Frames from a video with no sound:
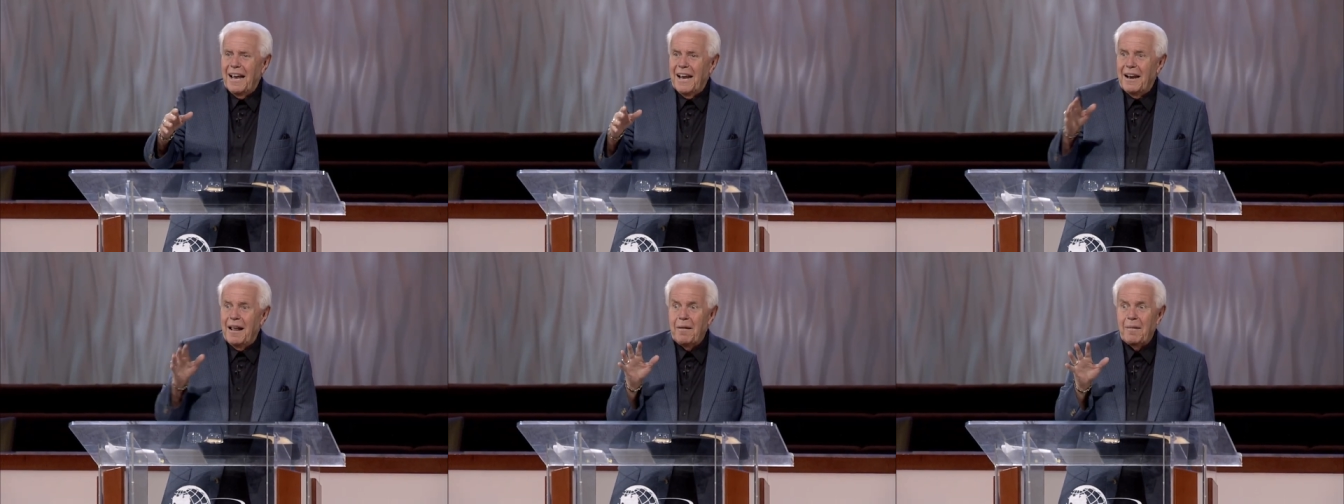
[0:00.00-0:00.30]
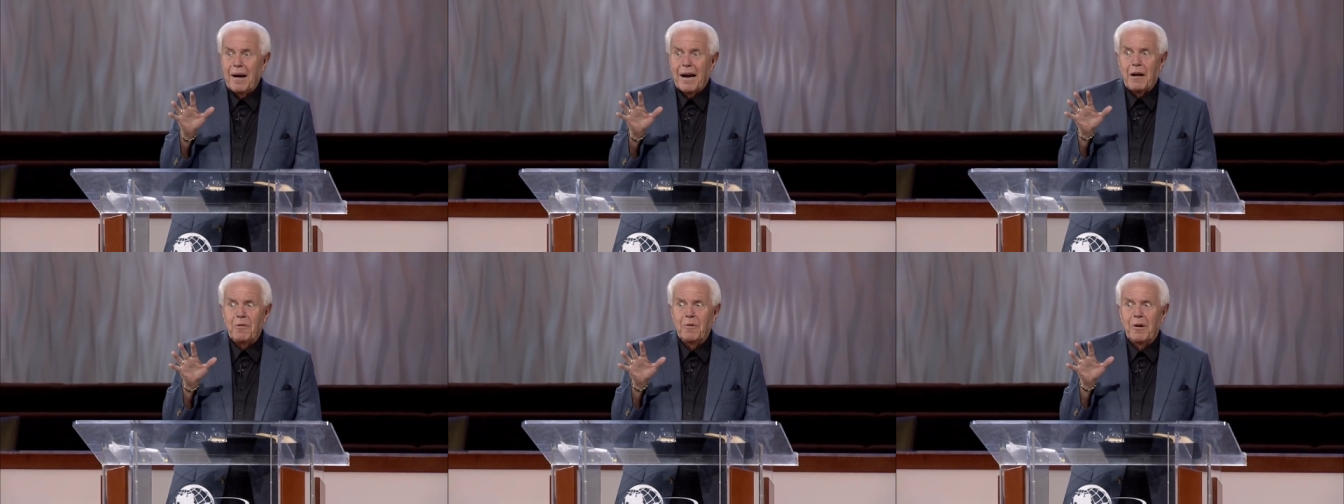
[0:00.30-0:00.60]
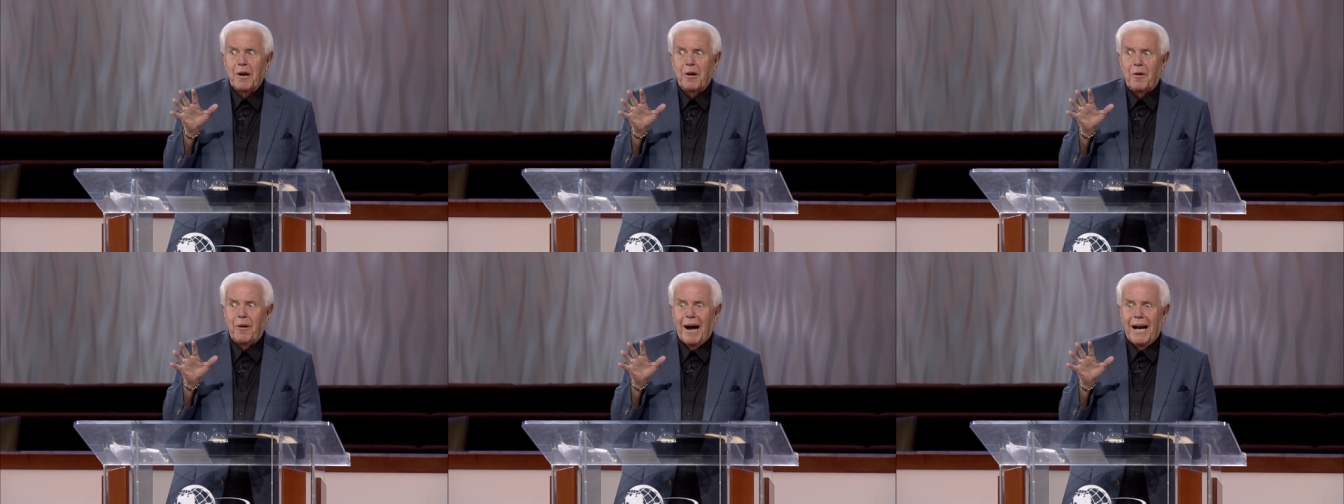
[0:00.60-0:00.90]
and everybody got
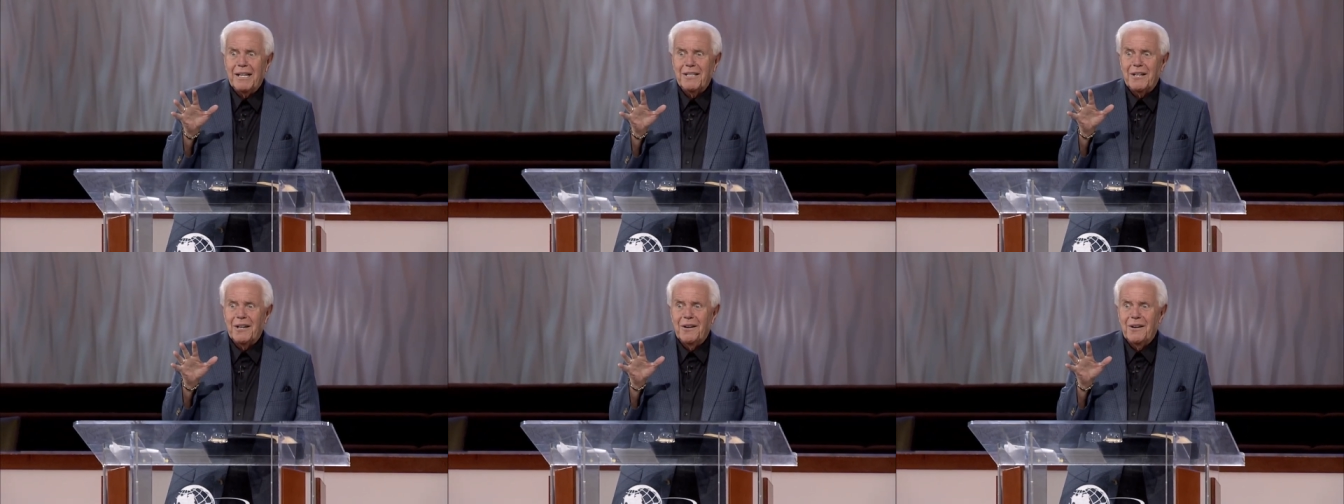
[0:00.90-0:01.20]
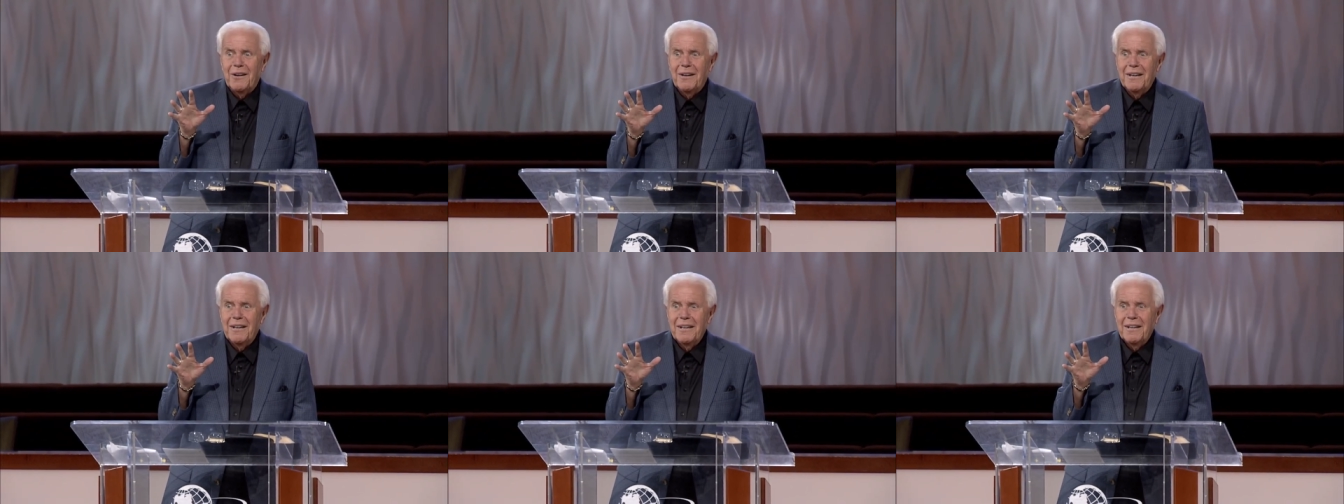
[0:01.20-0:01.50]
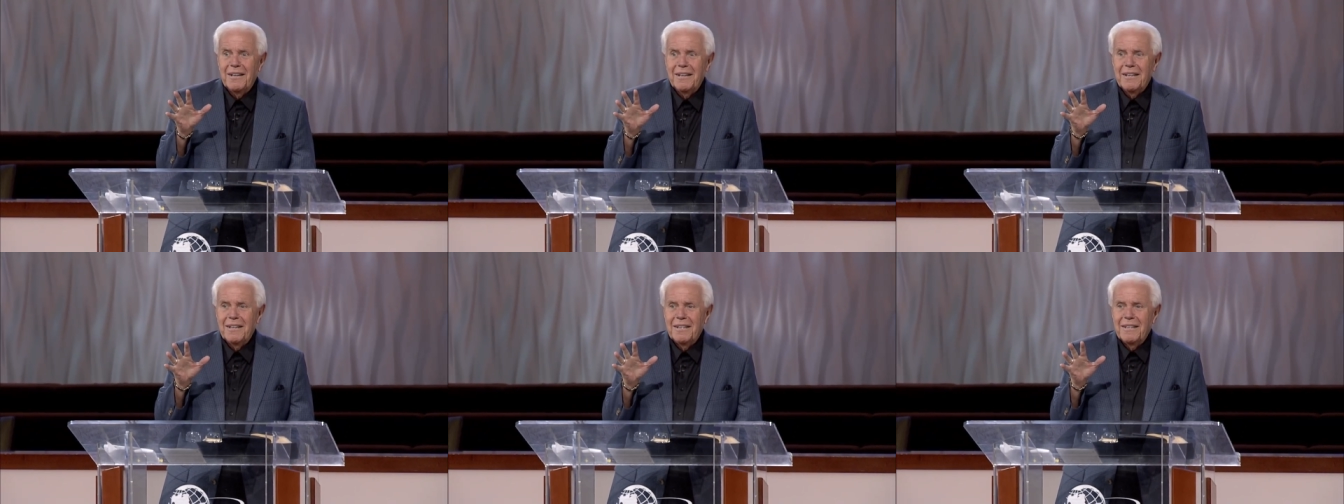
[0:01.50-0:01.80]
real quiet, you know.
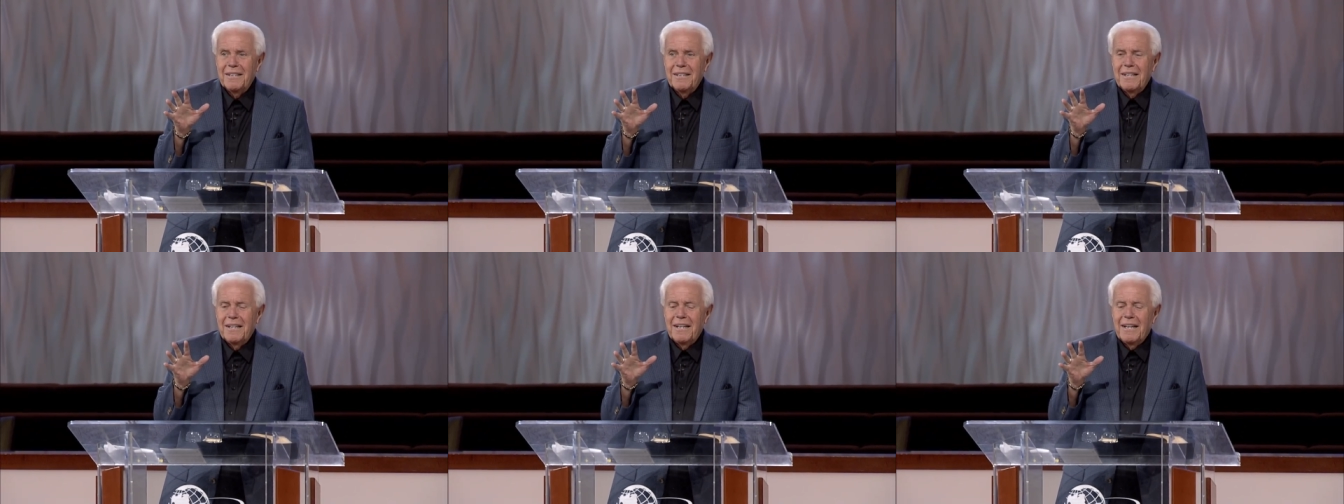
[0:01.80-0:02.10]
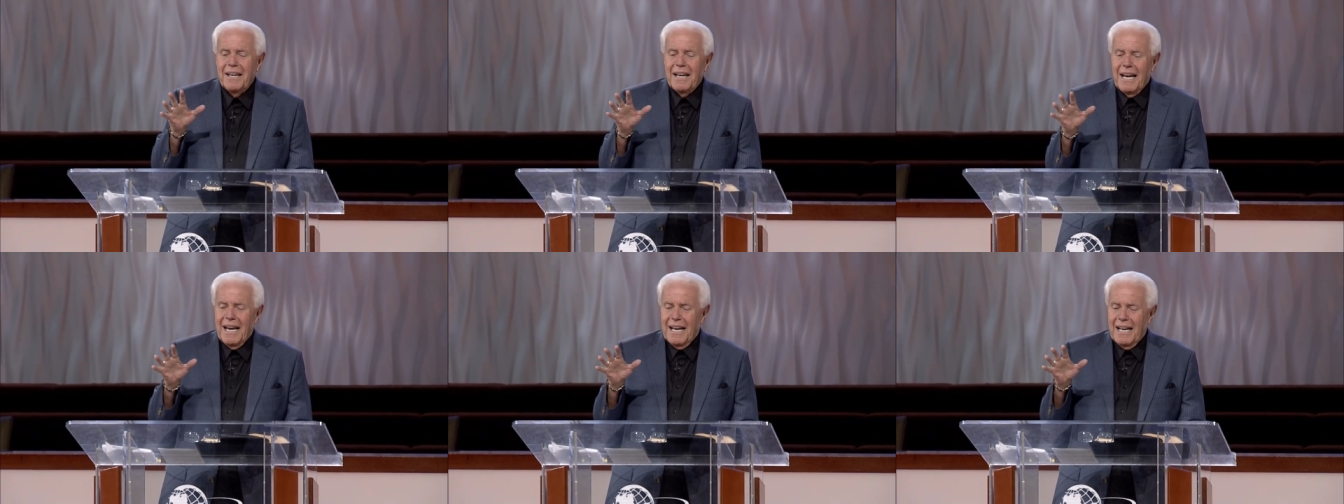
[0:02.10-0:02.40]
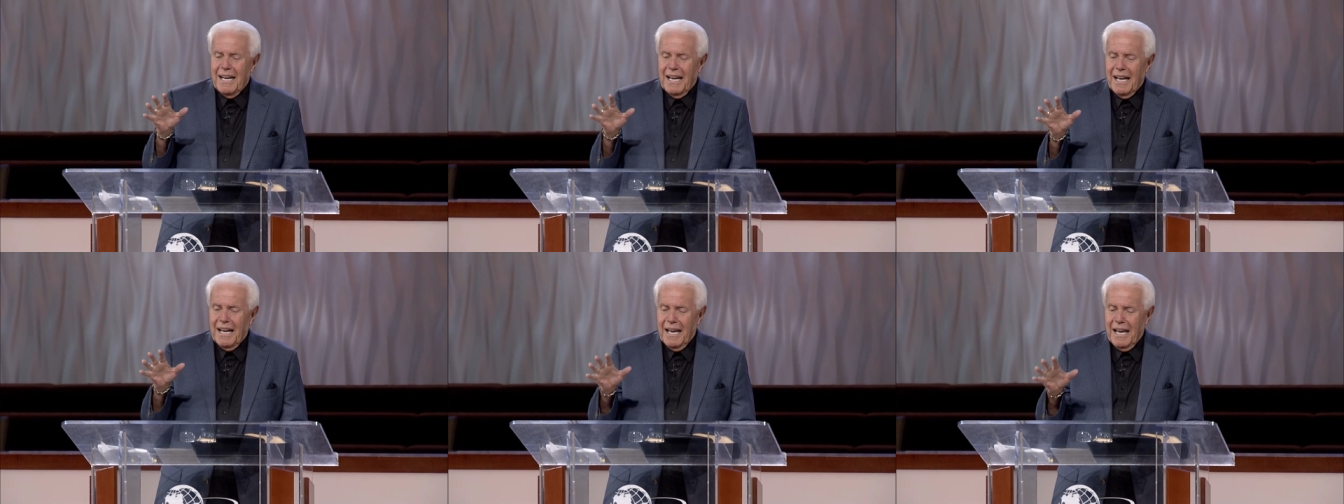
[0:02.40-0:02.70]
And